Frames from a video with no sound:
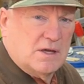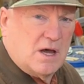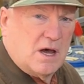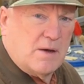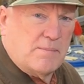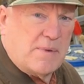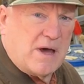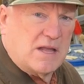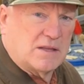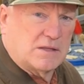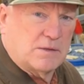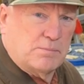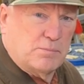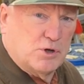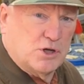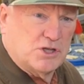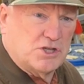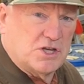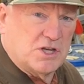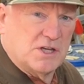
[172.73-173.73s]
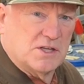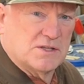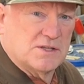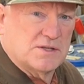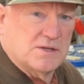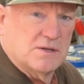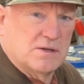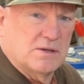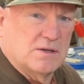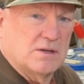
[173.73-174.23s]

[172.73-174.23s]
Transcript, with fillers: about the bushings.